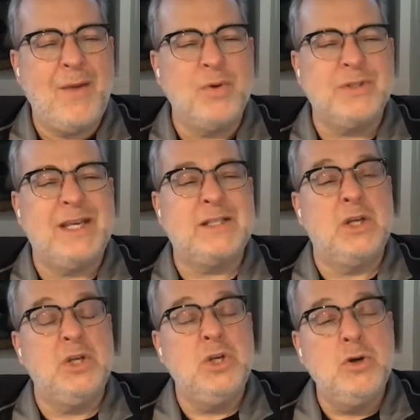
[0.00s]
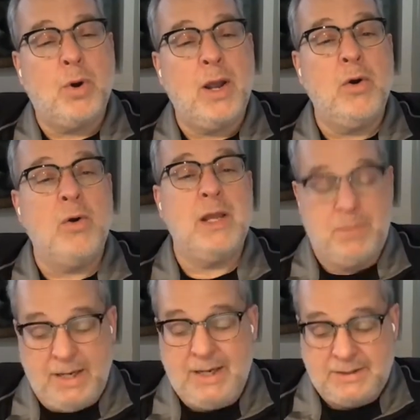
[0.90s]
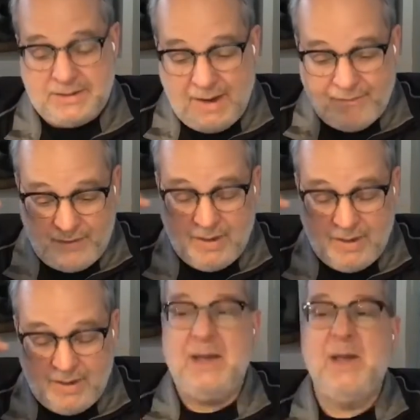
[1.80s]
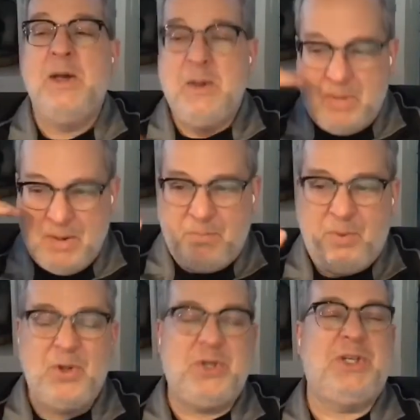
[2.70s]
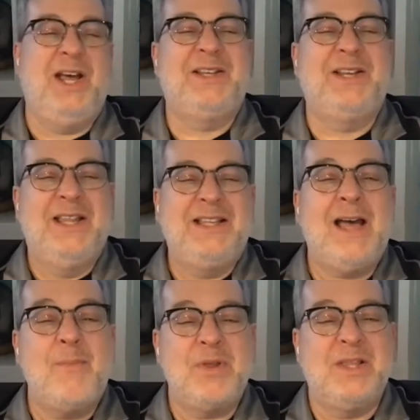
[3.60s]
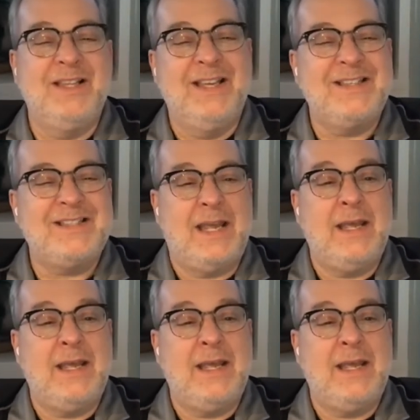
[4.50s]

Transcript: I won't say it's a new priority, but it has definitely been pushed to the top of the list,